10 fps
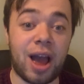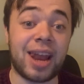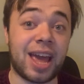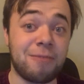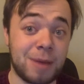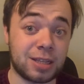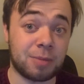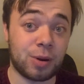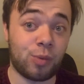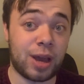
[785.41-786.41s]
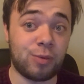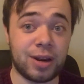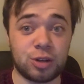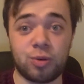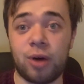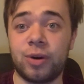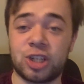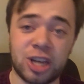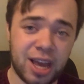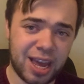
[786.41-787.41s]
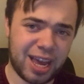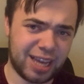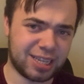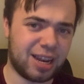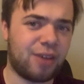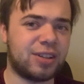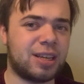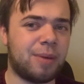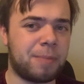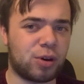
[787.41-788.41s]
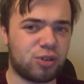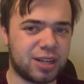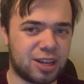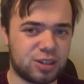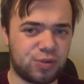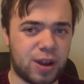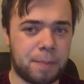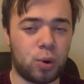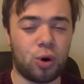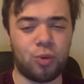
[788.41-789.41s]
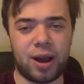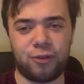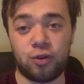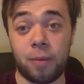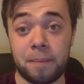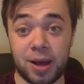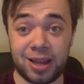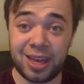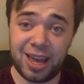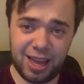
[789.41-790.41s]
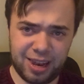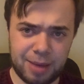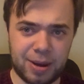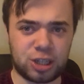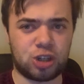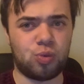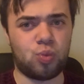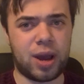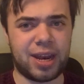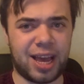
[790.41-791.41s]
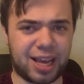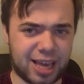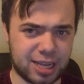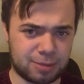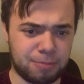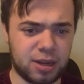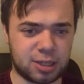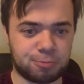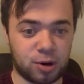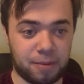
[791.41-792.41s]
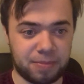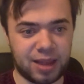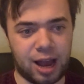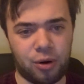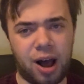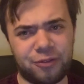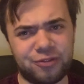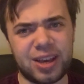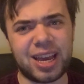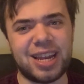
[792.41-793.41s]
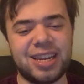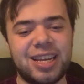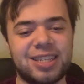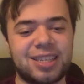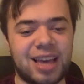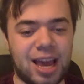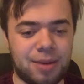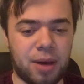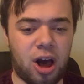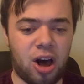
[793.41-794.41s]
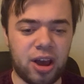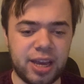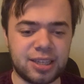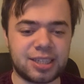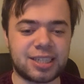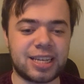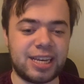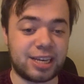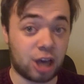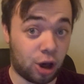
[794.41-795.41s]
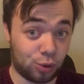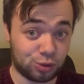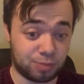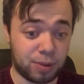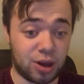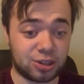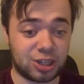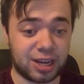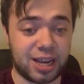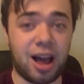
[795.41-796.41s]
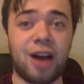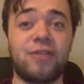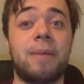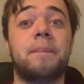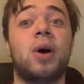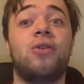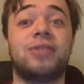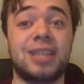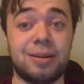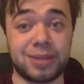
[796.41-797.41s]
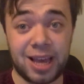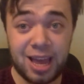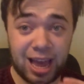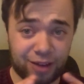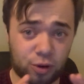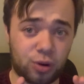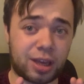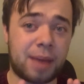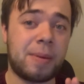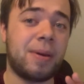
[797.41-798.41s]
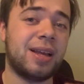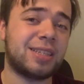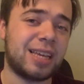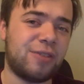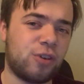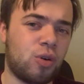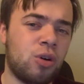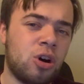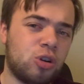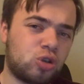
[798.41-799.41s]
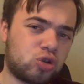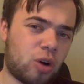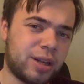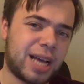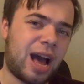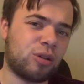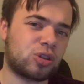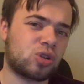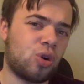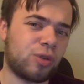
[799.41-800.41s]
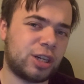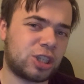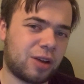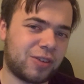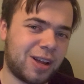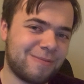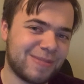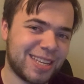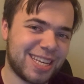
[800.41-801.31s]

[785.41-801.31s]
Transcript: And they have picked up an away win as well, which is another team I've been criticising for their poor away form. But they managed to win against Middlesbrough. Now, I think in this game, I see goals, personally. I think both teams have got the capability for trying to outscore each other.